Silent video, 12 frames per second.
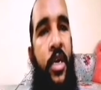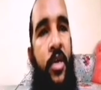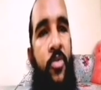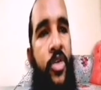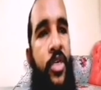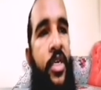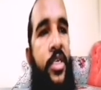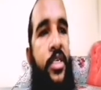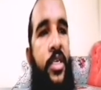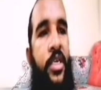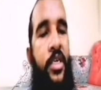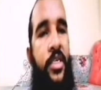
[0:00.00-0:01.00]
moderate
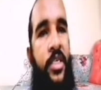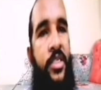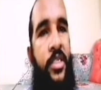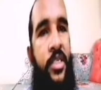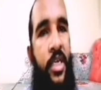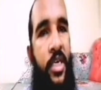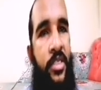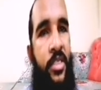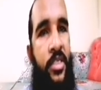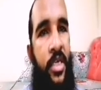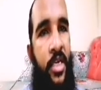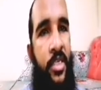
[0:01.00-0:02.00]
intensity
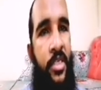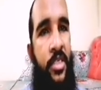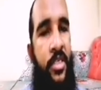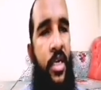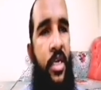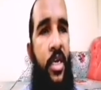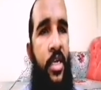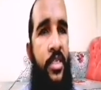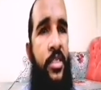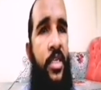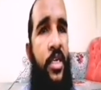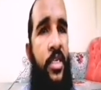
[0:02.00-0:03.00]
exercises, at
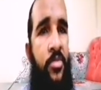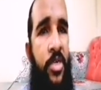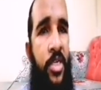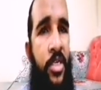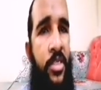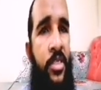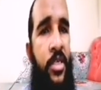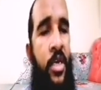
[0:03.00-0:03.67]
least 30 minutes